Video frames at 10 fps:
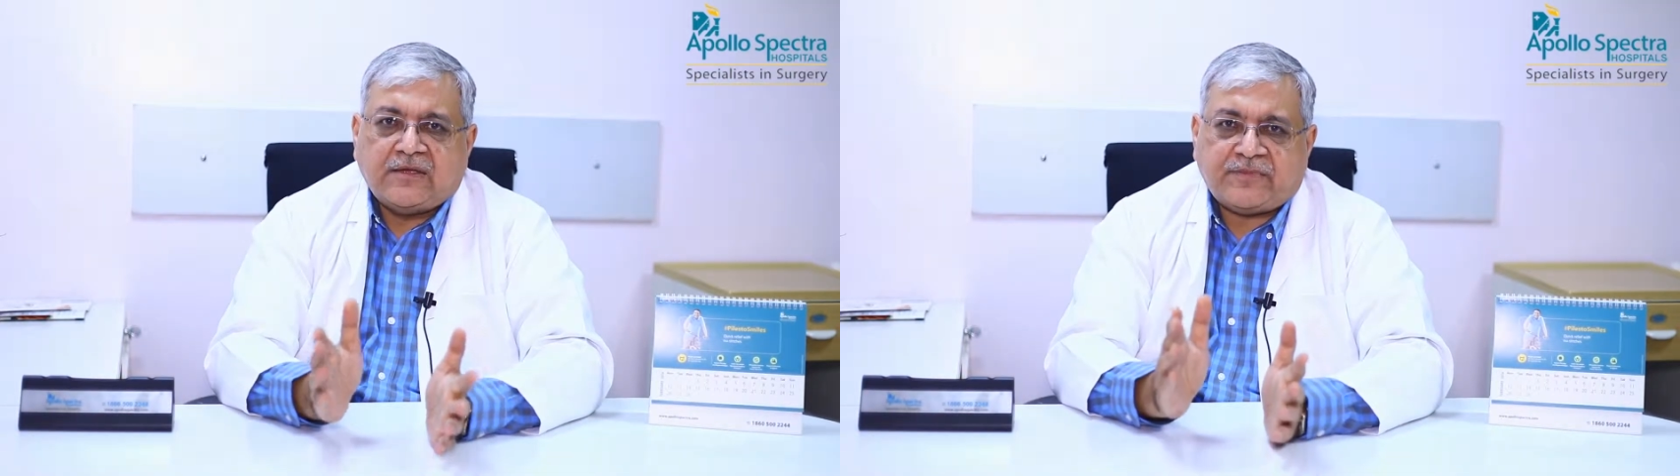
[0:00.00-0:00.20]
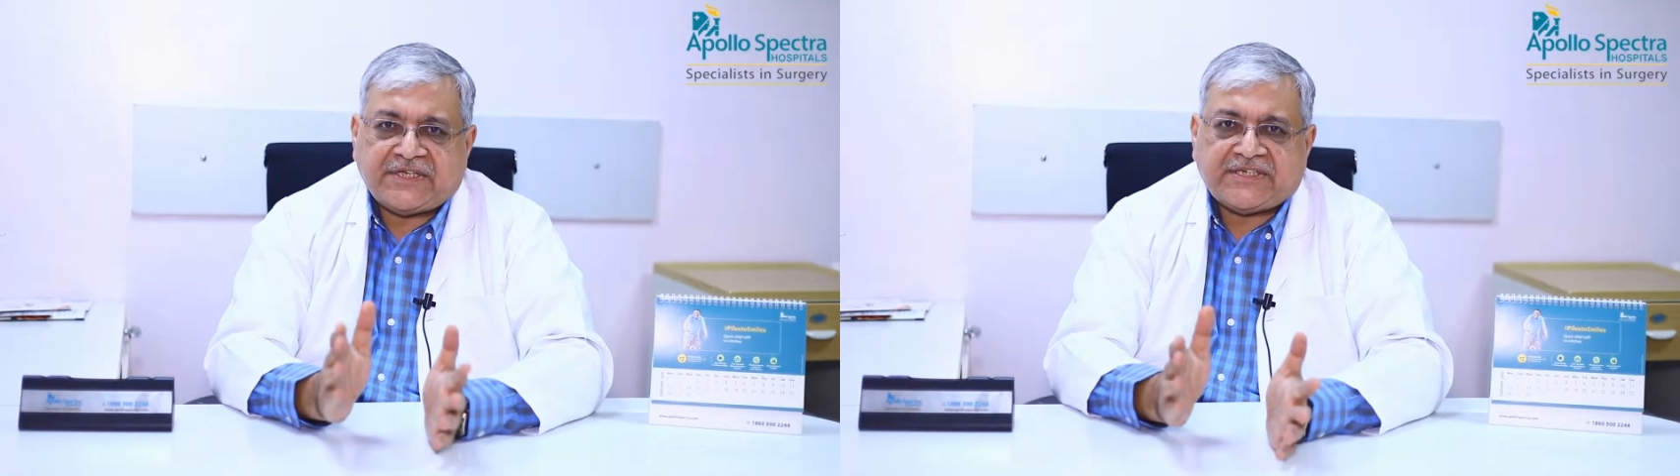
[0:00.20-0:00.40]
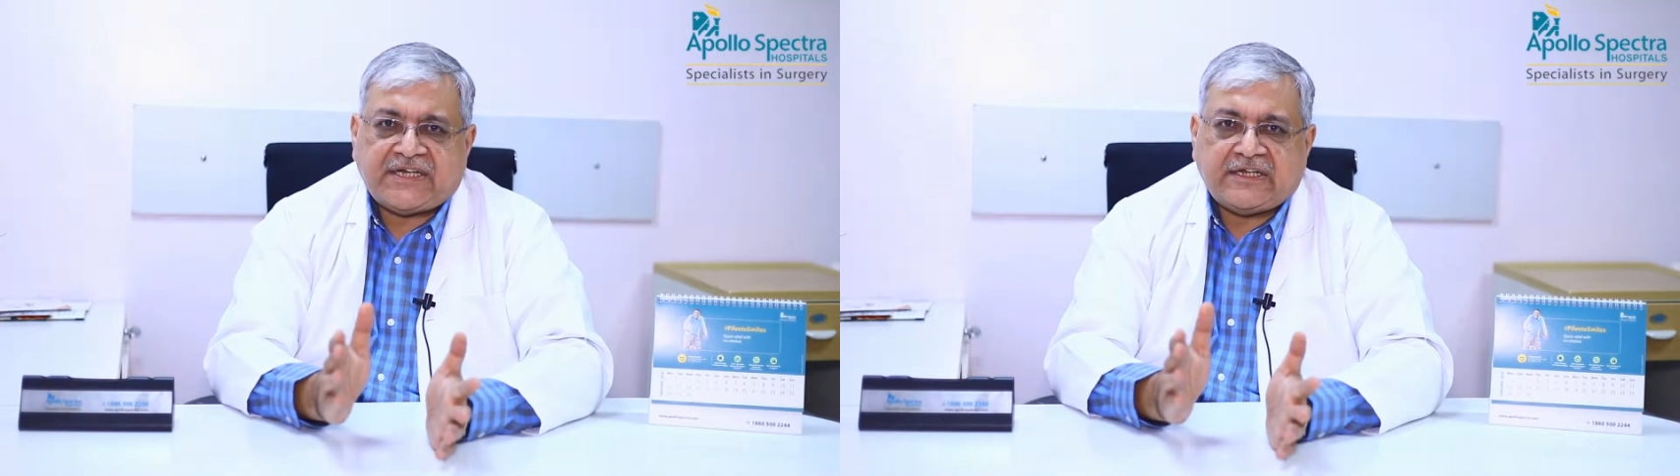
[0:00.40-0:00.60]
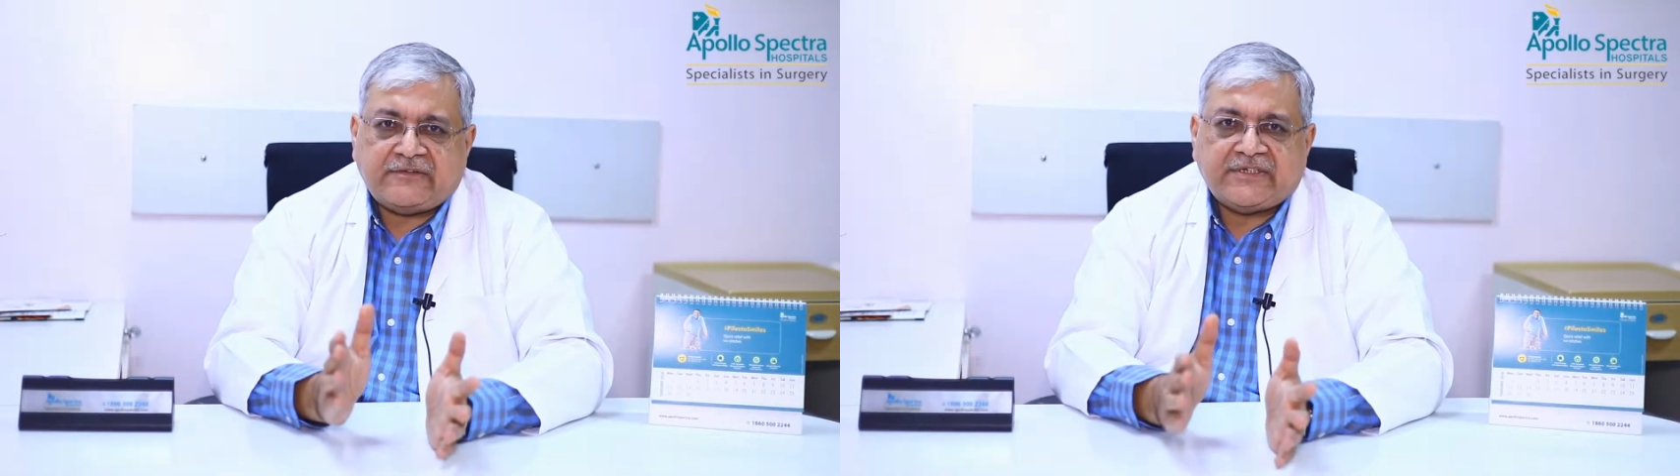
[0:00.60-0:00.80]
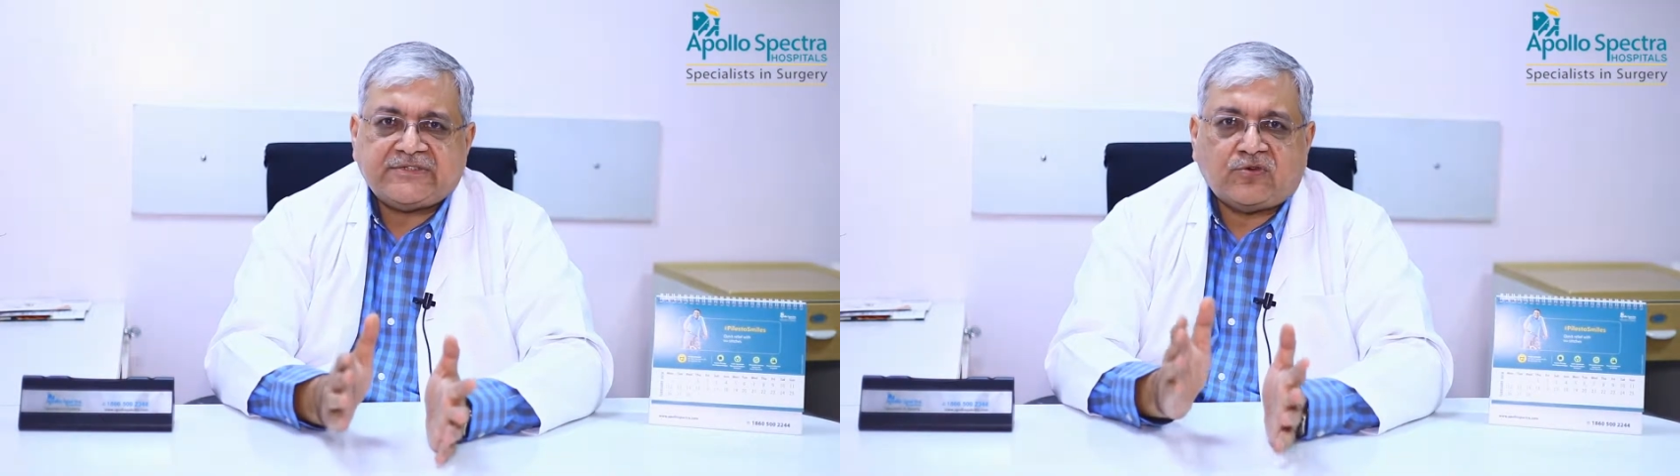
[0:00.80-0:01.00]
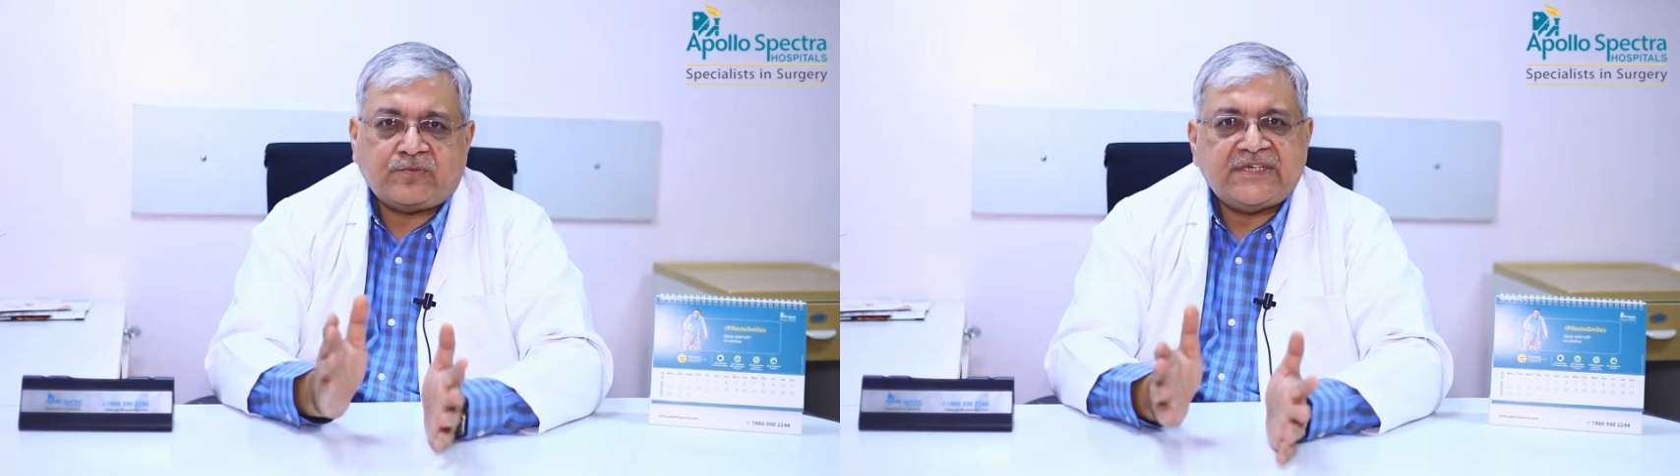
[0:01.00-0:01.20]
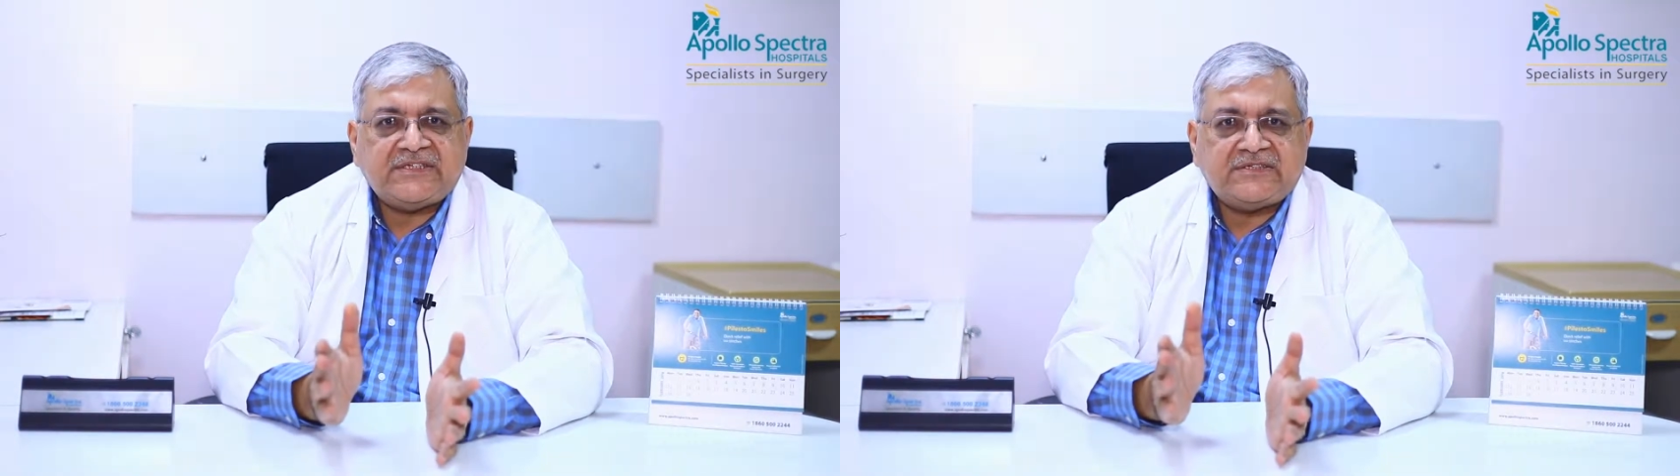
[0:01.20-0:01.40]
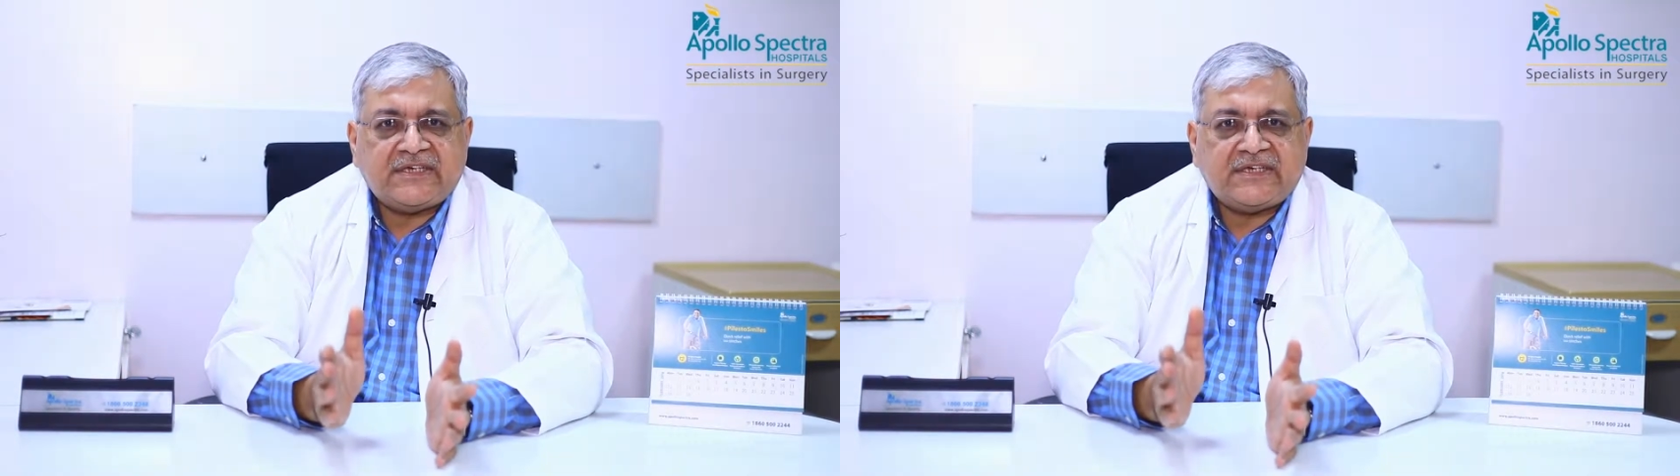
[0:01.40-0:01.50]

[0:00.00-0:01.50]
patient if he is obese